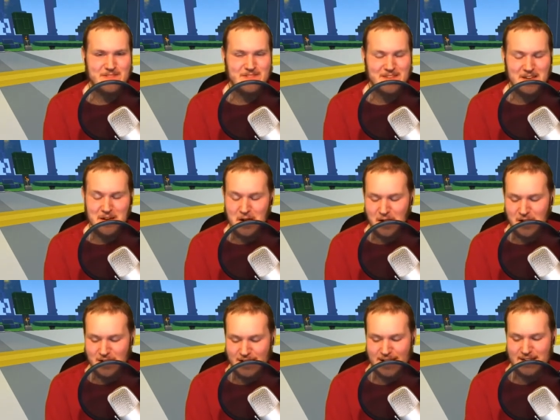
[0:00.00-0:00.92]
Oh,
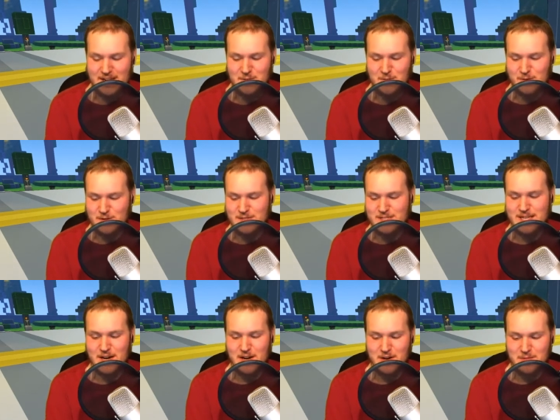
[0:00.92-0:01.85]
and you were
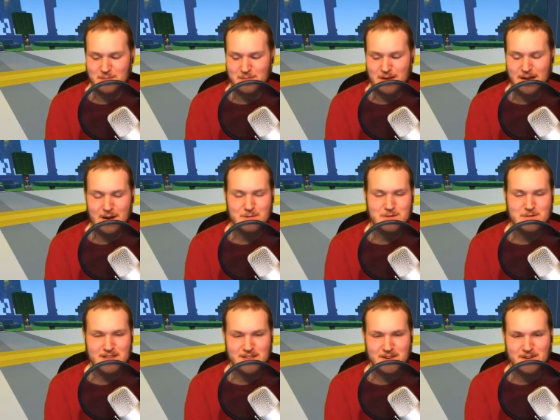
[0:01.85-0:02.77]
scared, but I was
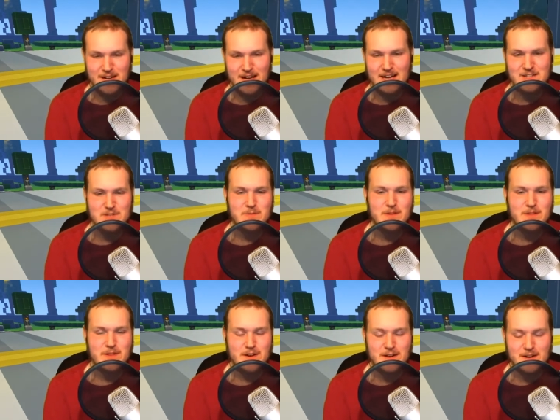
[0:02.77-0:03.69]
right there to guide you with
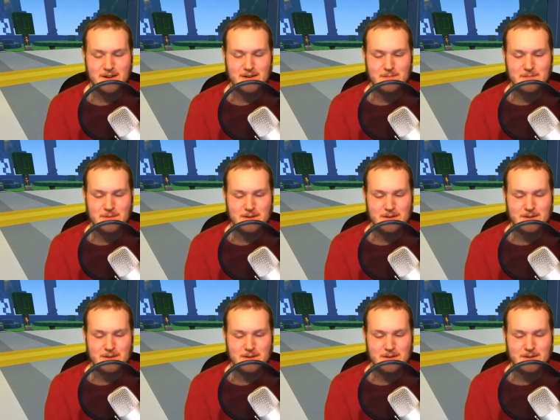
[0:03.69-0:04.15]
um